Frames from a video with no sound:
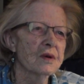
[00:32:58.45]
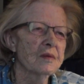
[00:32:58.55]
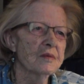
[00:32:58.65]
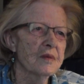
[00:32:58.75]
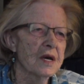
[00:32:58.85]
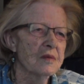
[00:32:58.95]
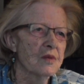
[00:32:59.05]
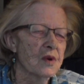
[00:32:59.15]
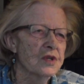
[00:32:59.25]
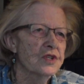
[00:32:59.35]
and made
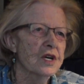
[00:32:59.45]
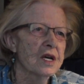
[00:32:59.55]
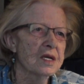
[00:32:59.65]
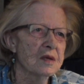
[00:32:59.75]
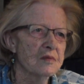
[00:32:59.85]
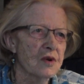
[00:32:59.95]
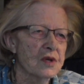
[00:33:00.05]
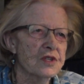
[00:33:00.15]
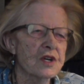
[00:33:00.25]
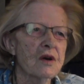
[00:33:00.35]
more shade and
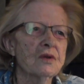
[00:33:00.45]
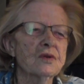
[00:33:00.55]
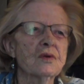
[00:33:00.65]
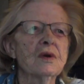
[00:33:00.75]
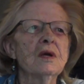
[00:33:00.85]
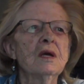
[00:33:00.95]
more shelter,